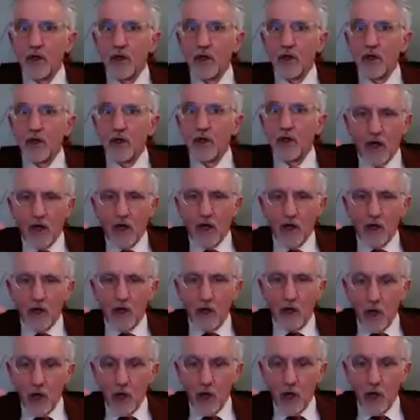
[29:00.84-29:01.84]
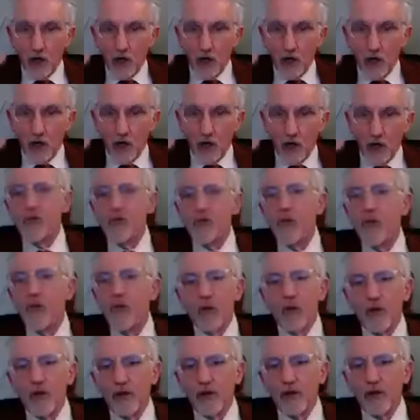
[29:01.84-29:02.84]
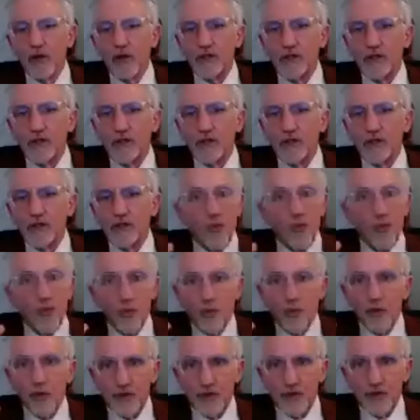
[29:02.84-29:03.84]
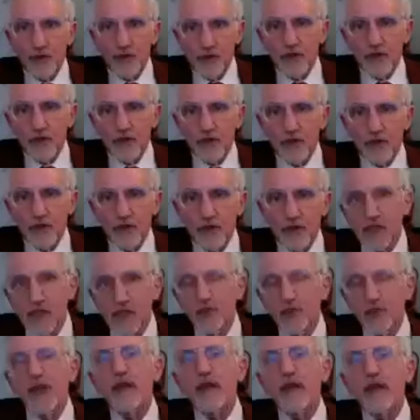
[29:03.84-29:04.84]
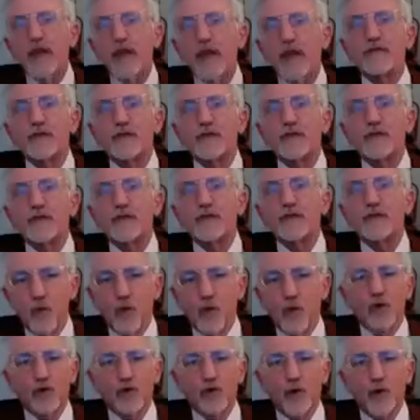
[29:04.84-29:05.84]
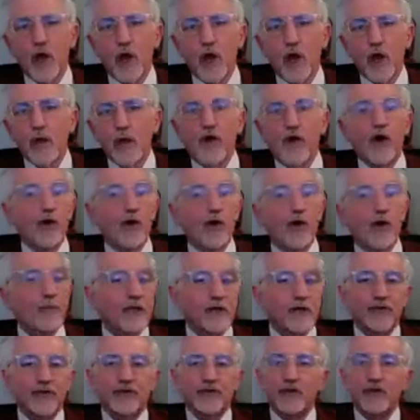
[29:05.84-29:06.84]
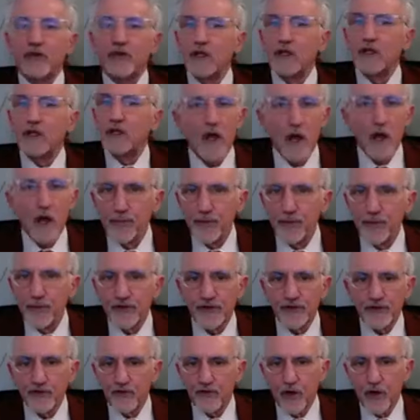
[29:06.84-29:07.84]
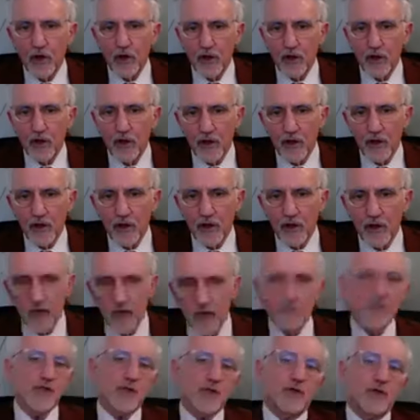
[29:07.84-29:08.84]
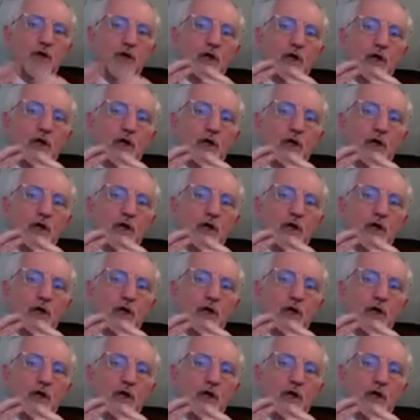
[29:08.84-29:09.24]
Aggressive war is the gravest war crime of all because it encompasses all other crimes. So,